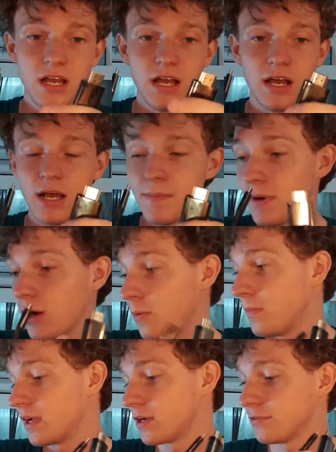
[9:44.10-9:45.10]
I'll
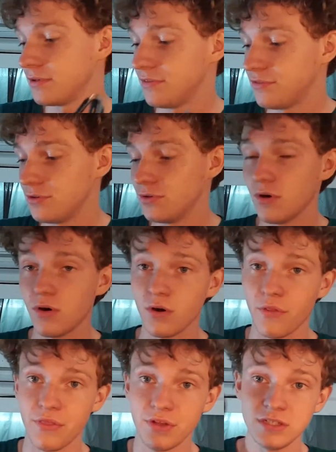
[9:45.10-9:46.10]
make a review
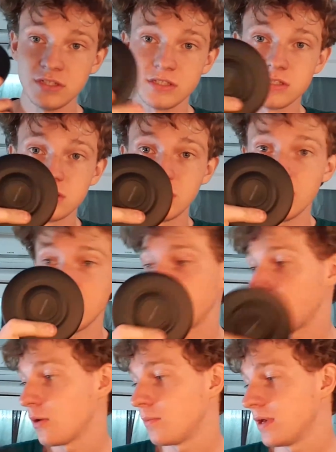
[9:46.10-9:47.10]
on this, and
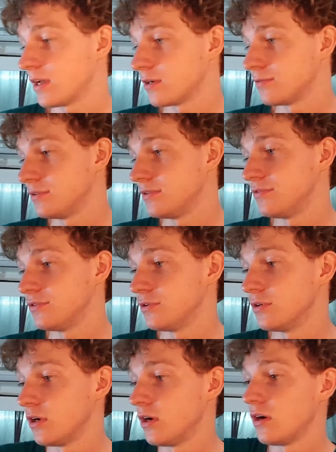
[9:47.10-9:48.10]
I will make a review
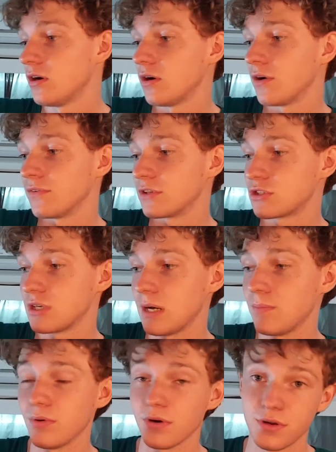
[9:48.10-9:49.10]
on the
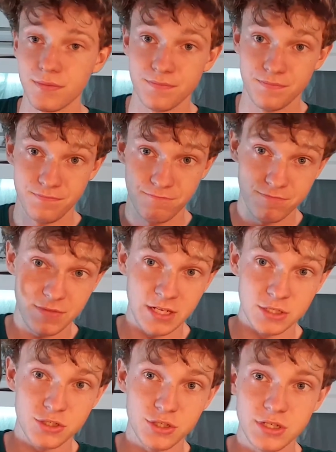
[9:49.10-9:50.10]
tripod. I'll
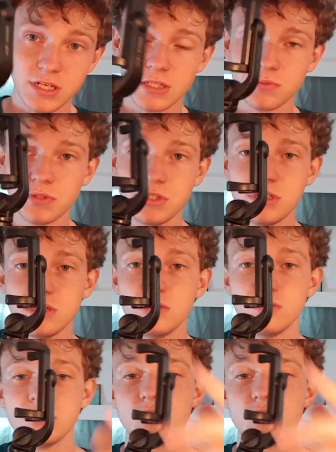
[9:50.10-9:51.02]
show you guys what you can do with the